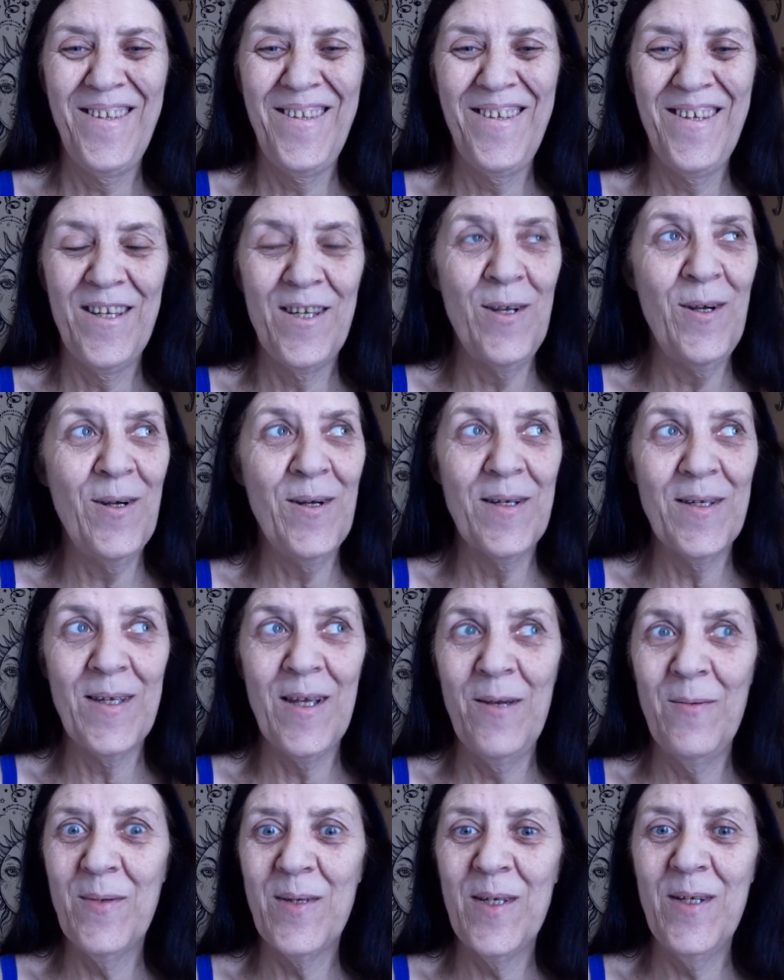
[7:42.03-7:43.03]
As long as
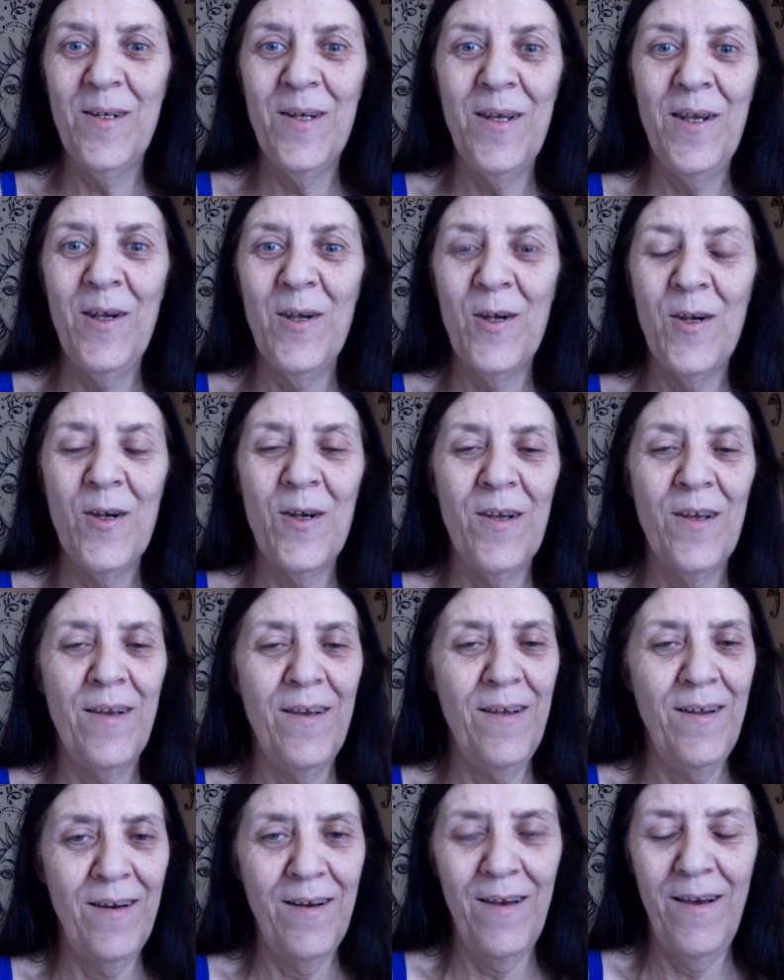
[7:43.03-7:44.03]
I'm still here and